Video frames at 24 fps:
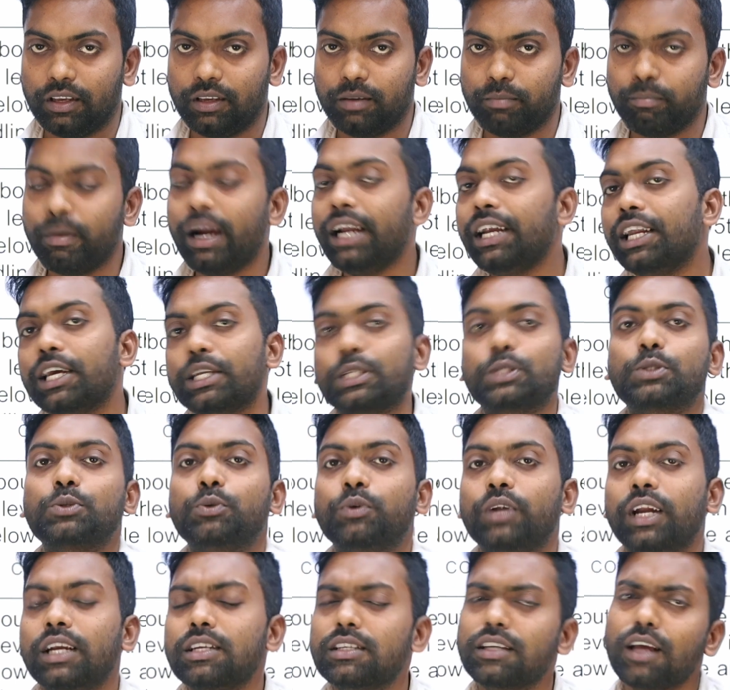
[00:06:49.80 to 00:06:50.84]
My dear
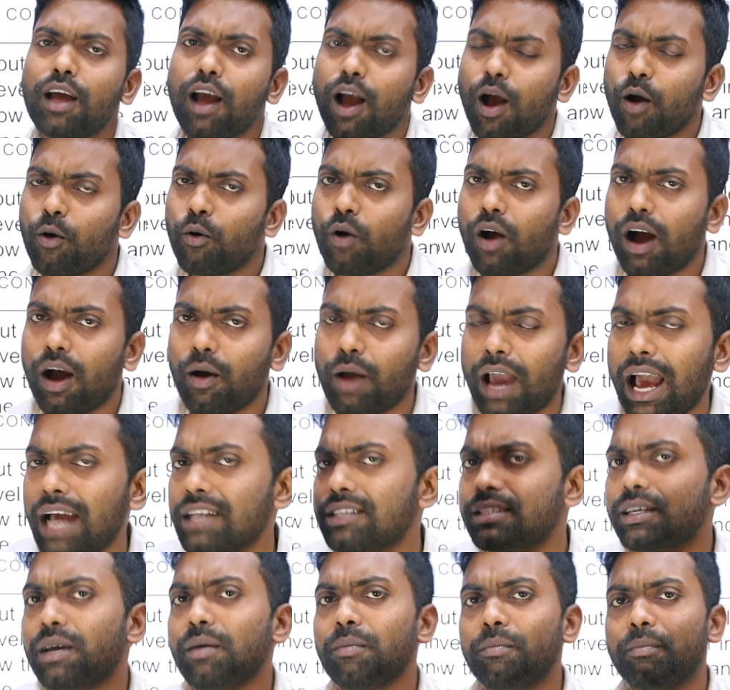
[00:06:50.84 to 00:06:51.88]
students,
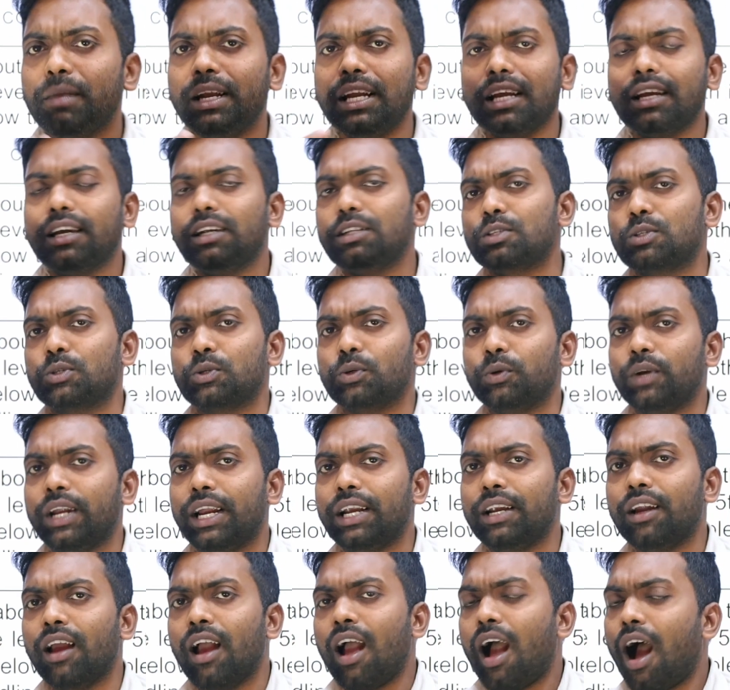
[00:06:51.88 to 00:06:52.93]
as a medical
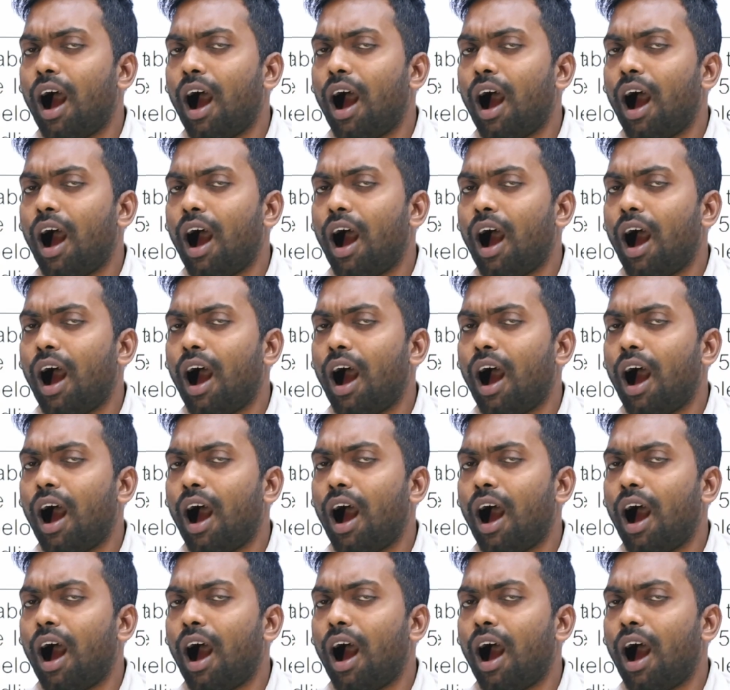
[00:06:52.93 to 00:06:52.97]
student,